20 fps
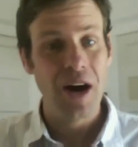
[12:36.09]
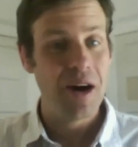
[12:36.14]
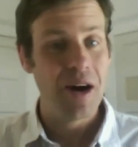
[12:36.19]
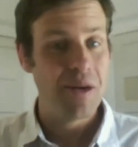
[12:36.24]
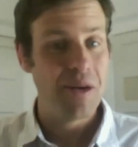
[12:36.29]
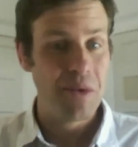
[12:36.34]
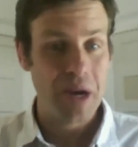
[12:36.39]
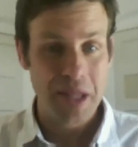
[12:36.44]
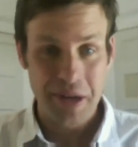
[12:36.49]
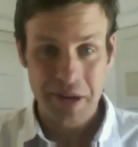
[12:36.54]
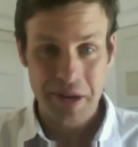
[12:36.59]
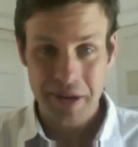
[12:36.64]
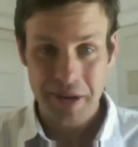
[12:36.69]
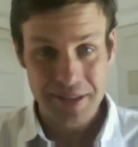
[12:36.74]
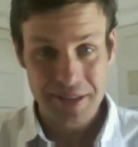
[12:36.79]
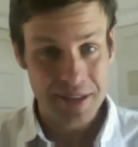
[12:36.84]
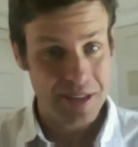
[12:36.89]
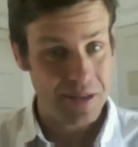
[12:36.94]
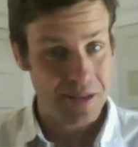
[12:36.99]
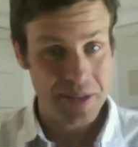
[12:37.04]
whether
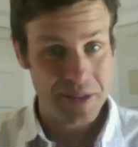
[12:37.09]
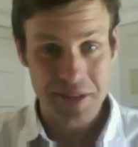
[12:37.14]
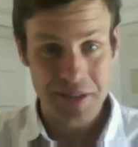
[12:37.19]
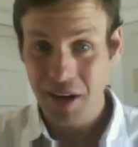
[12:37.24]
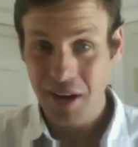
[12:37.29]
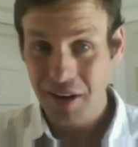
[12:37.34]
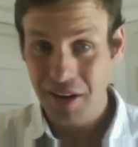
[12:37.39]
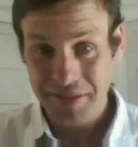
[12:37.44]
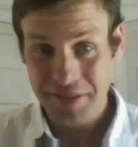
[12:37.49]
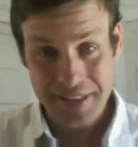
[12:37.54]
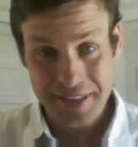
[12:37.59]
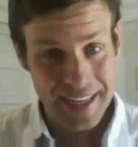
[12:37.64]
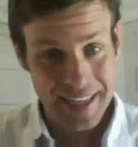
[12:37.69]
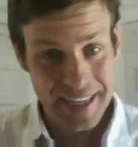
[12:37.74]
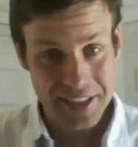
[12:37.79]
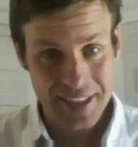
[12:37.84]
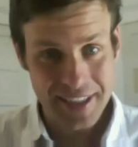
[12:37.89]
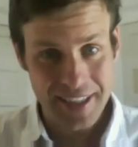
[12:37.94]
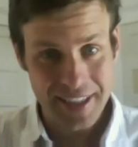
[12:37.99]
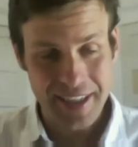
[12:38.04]
it's to resolve
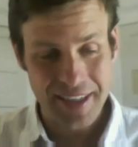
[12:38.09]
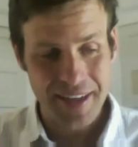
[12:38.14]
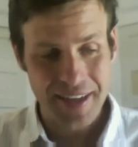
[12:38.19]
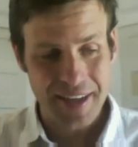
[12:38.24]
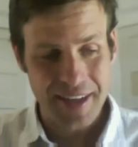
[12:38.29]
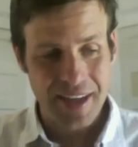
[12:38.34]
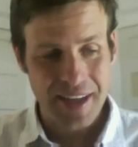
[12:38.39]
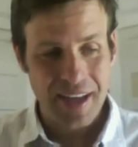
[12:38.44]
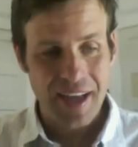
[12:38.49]
tension.